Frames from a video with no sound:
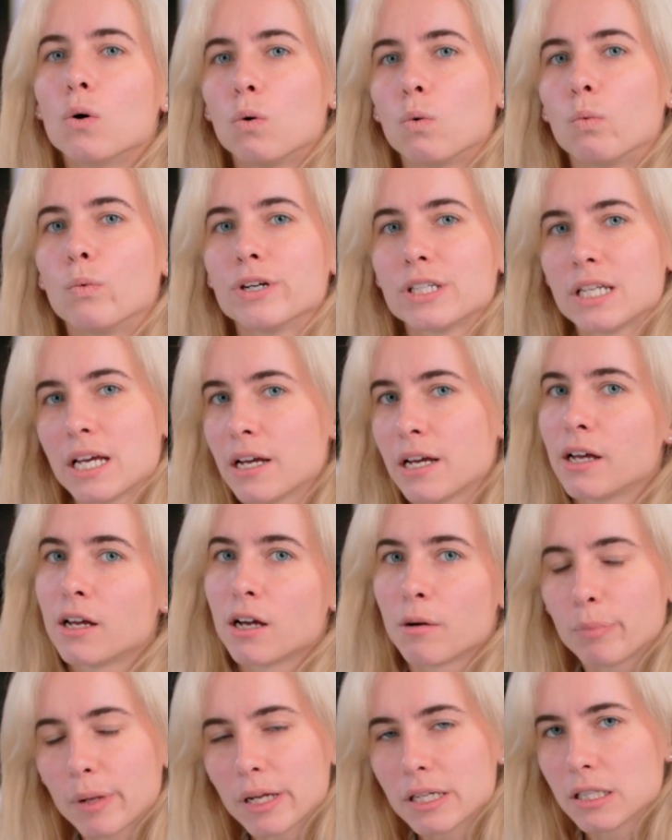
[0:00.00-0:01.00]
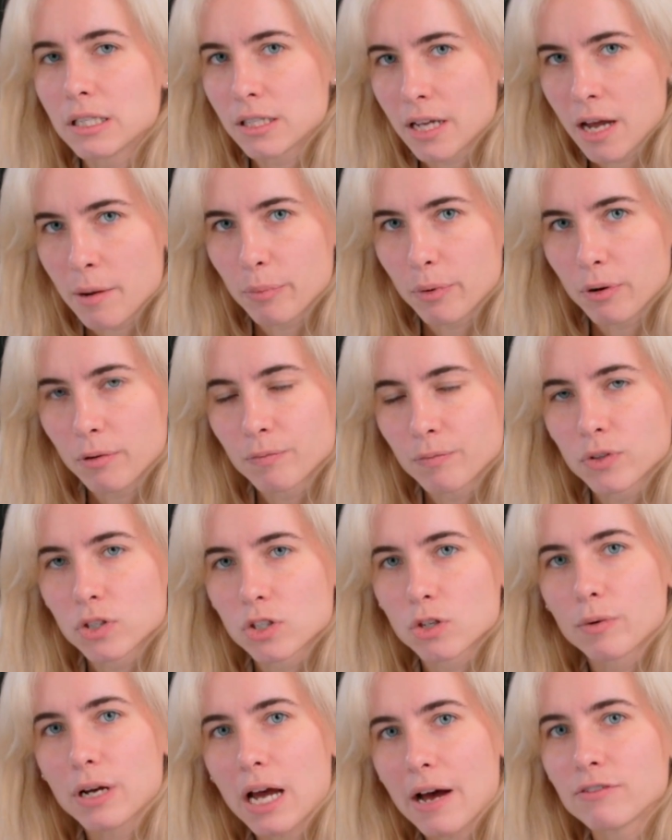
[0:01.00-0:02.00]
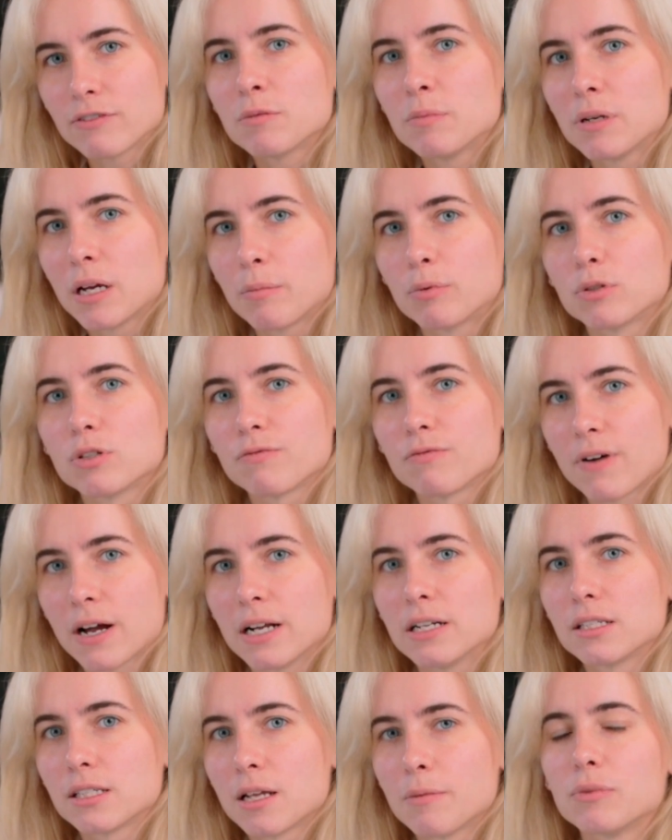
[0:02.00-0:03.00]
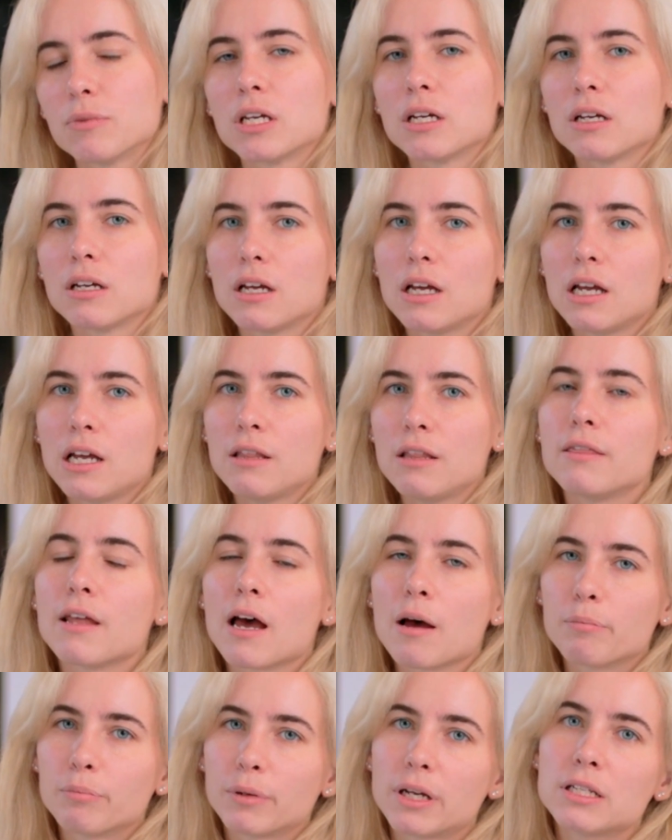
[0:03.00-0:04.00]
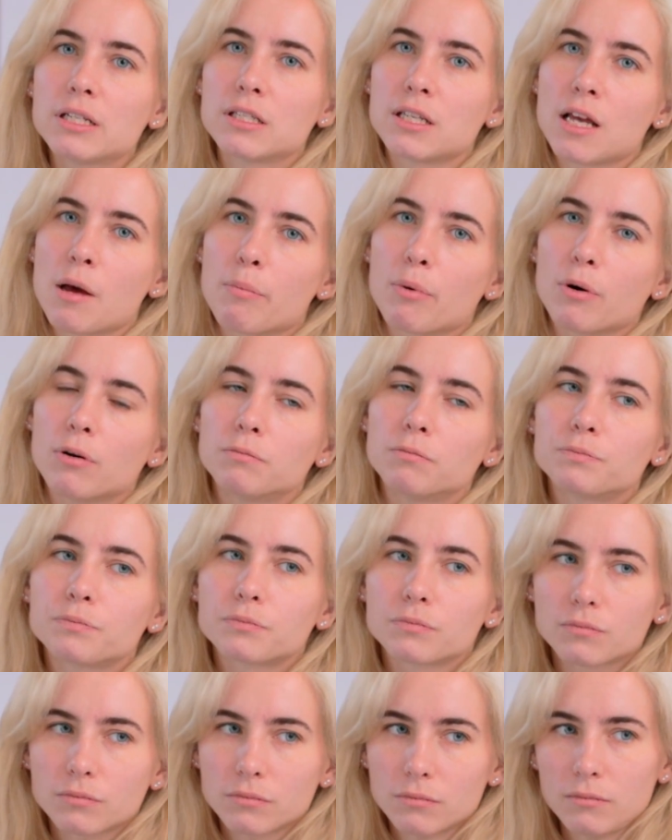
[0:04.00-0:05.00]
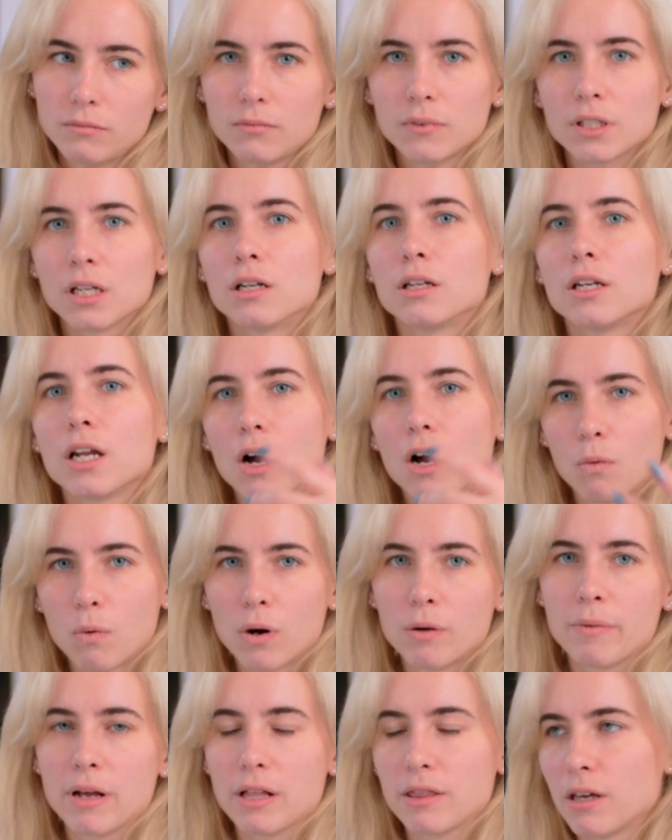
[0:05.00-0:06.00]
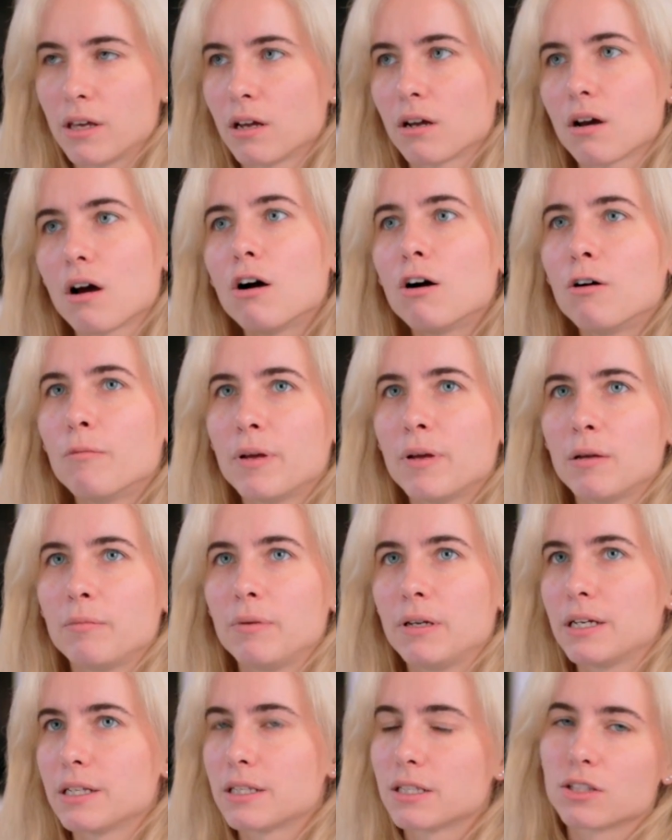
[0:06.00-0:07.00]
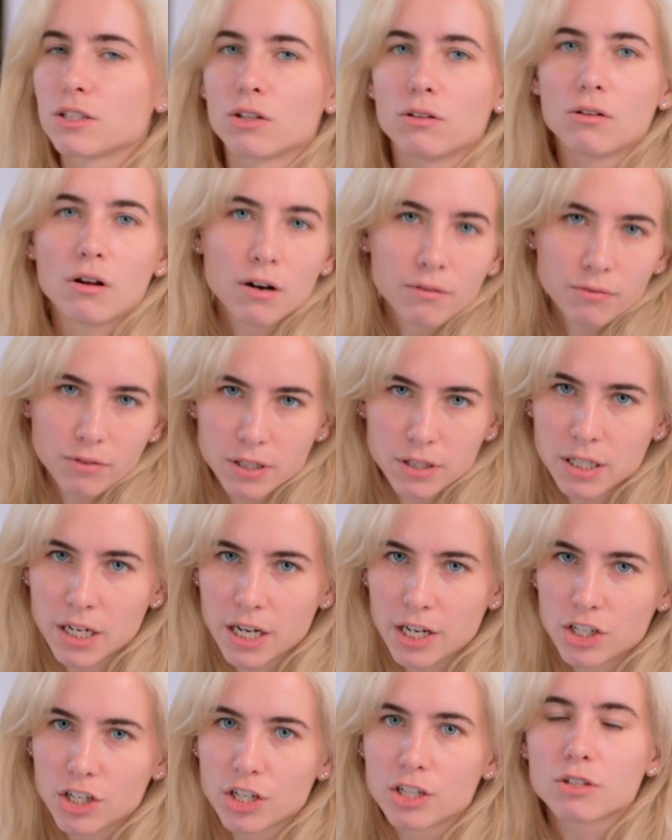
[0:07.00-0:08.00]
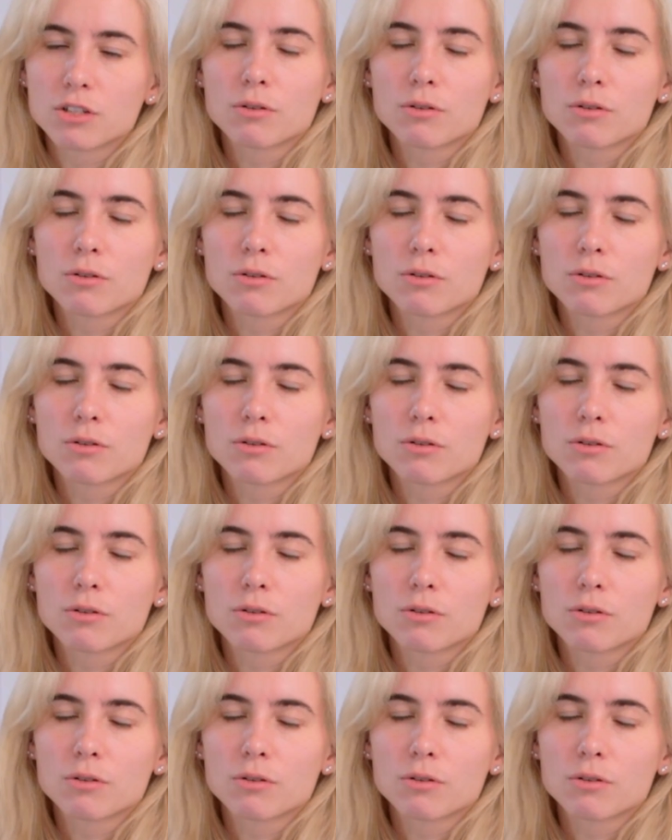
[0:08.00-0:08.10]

we're taking a blood sample. So we have to be able to find something in that blood sample. Now, one might think, oh, maybe it's the larval stages